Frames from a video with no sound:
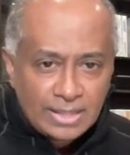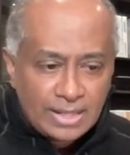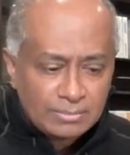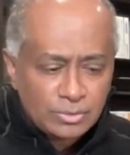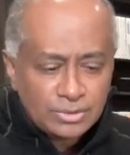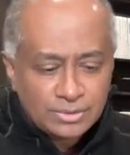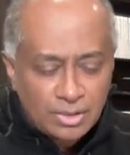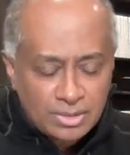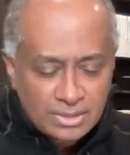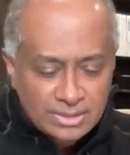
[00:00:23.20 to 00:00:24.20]
I'm going to
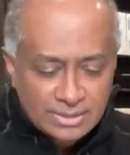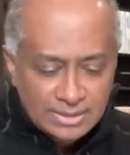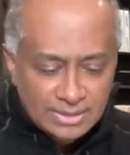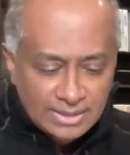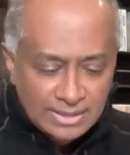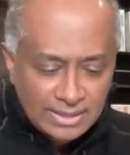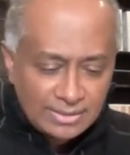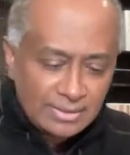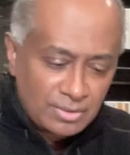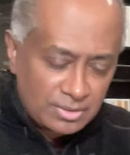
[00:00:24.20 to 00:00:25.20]
talk
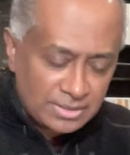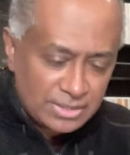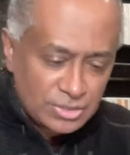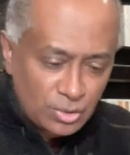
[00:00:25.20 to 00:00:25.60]
in the context